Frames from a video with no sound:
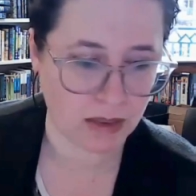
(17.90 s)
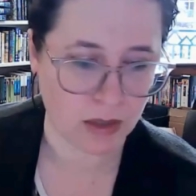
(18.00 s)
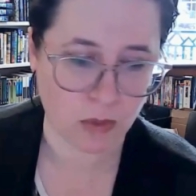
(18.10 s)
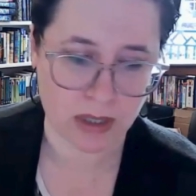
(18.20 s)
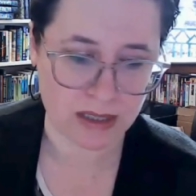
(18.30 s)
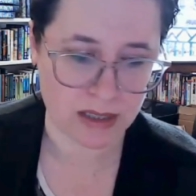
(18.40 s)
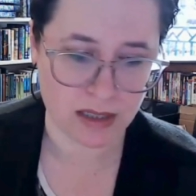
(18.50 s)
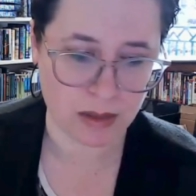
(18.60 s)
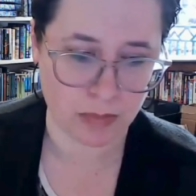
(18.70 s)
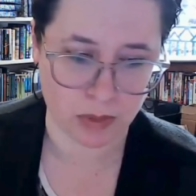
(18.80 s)
"There wasn't
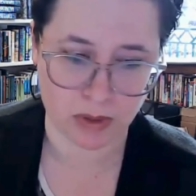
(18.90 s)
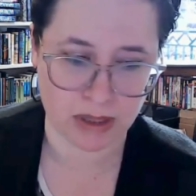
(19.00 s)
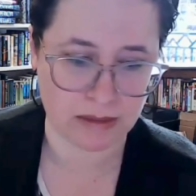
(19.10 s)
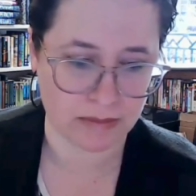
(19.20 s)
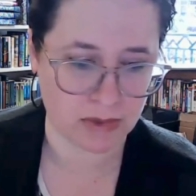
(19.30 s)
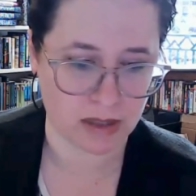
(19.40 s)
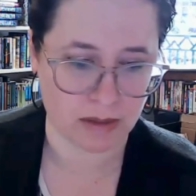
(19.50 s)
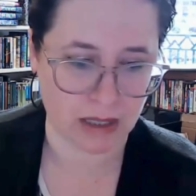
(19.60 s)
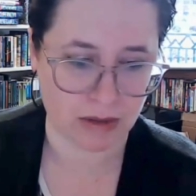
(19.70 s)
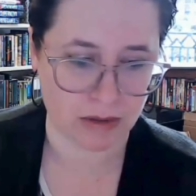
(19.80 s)
any boy," said
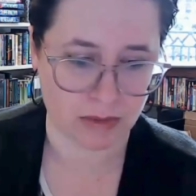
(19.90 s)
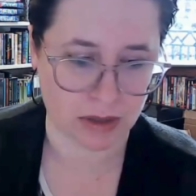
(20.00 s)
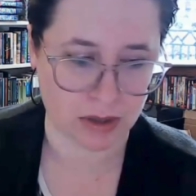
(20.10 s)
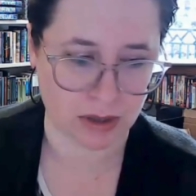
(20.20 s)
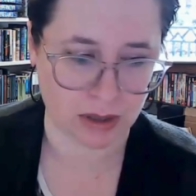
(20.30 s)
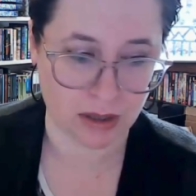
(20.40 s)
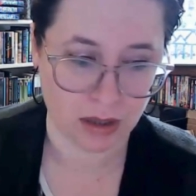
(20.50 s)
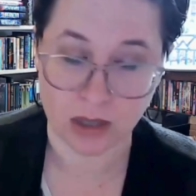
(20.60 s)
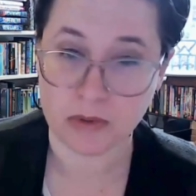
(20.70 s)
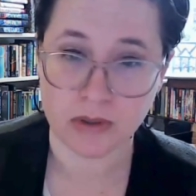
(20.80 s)
Matthew wretchedly.
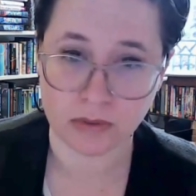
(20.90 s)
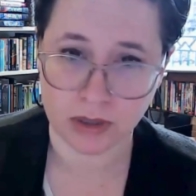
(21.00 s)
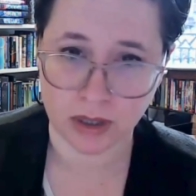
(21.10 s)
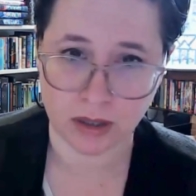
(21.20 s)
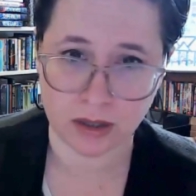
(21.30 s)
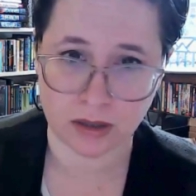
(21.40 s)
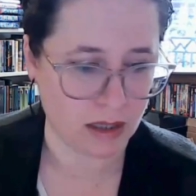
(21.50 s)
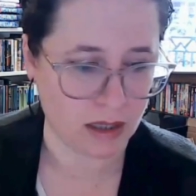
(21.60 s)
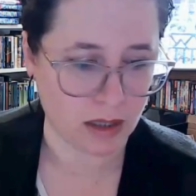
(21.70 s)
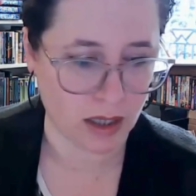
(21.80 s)
"There was only her." He
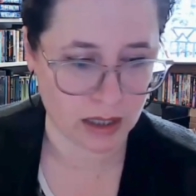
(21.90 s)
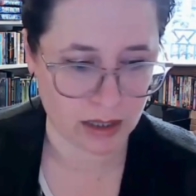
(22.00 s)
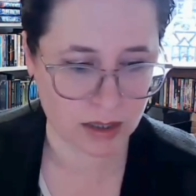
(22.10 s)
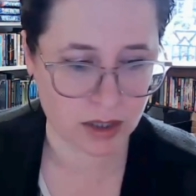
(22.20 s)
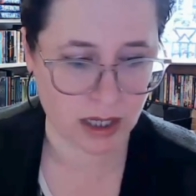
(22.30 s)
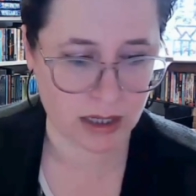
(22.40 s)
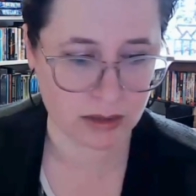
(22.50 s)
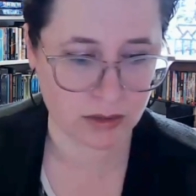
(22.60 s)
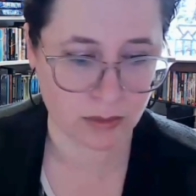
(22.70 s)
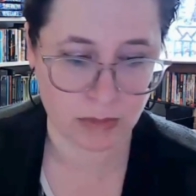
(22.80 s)
nodded at the child,
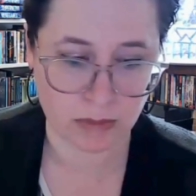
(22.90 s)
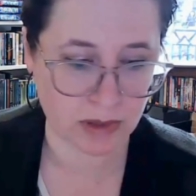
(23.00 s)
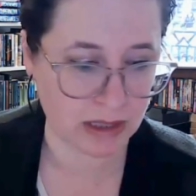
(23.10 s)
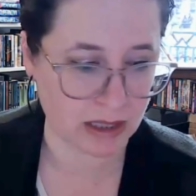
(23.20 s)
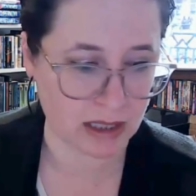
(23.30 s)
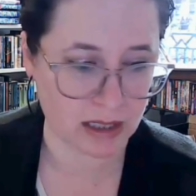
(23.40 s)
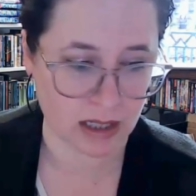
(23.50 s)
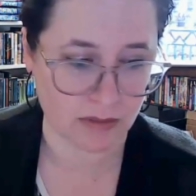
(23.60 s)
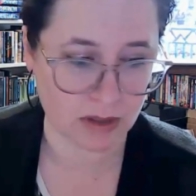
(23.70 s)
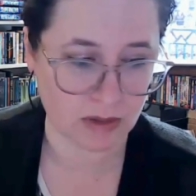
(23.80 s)
remembering that he had never
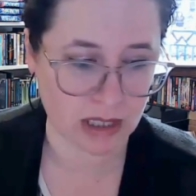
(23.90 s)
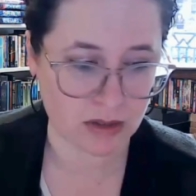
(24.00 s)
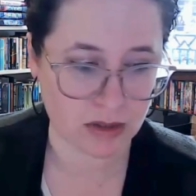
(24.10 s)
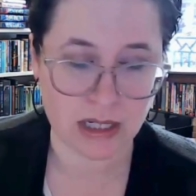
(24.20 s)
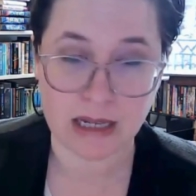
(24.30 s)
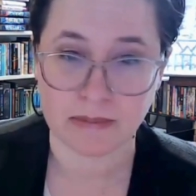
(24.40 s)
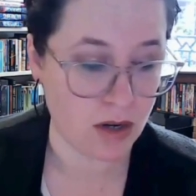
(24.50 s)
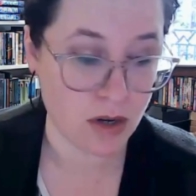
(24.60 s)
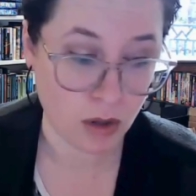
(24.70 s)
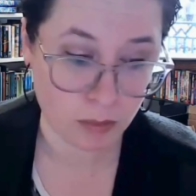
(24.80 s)
even asked her name.
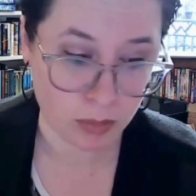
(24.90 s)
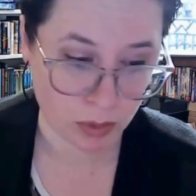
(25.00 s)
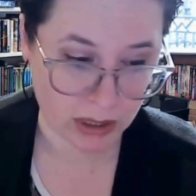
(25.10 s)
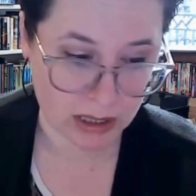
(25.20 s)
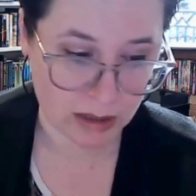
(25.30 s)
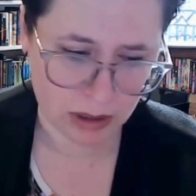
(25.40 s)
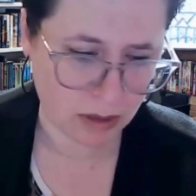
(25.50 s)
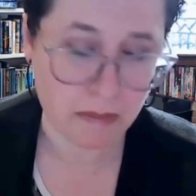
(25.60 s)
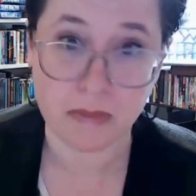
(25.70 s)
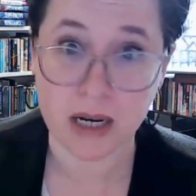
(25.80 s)
"No boy? But there
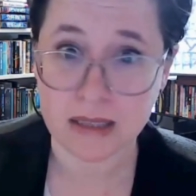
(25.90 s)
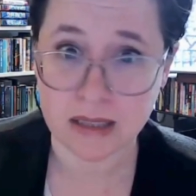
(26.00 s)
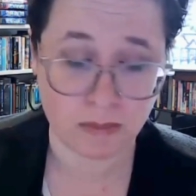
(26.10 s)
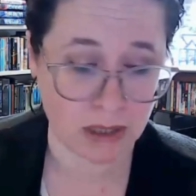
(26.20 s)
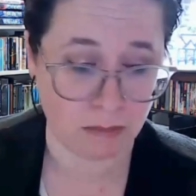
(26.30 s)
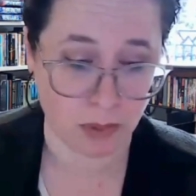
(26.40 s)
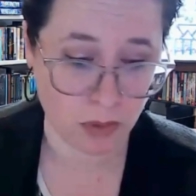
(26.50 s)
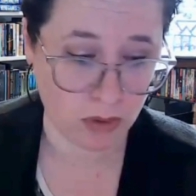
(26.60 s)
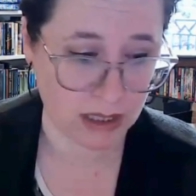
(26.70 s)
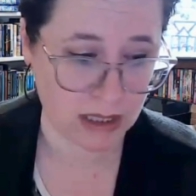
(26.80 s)
must have been a
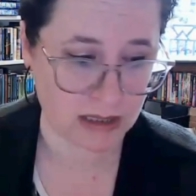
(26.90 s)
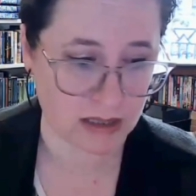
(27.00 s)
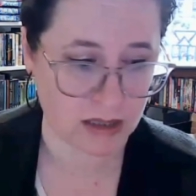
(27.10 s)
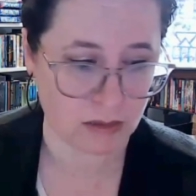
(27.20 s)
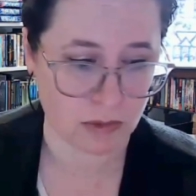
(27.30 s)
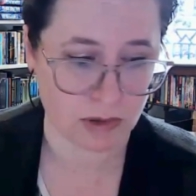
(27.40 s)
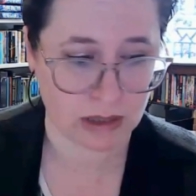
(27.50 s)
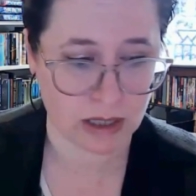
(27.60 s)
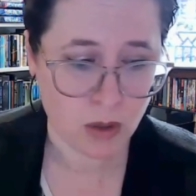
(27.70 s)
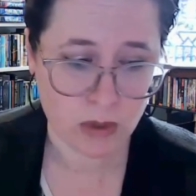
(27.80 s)
boy," insisted
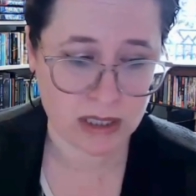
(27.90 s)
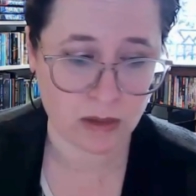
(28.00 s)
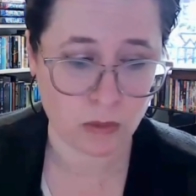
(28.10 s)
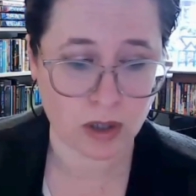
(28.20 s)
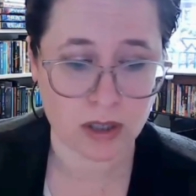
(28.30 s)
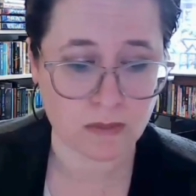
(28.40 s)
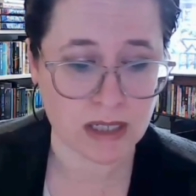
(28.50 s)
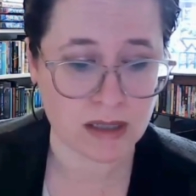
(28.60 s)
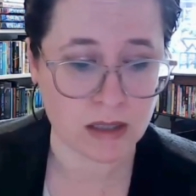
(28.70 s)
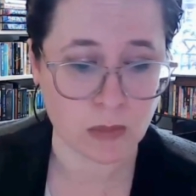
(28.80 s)
Marilla. "We sent word to
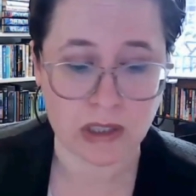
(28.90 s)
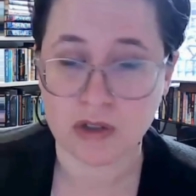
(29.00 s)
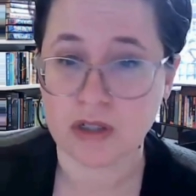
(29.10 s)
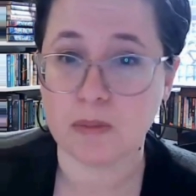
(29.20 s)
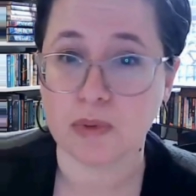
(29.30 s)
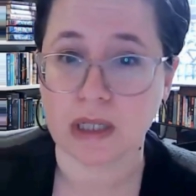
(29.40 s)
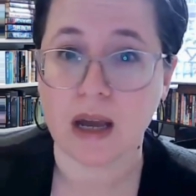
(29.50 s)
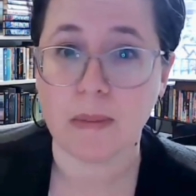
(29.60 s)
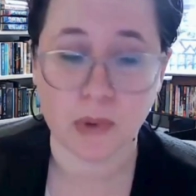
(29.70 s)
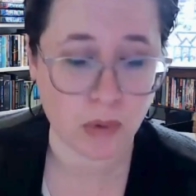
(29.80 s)
Mrs. Spencer to bring a
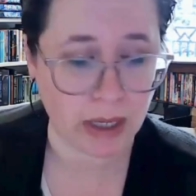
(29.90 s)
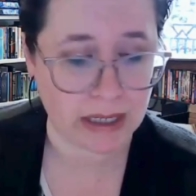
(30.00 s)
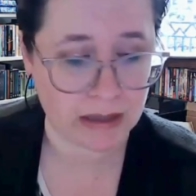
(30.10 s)
boy."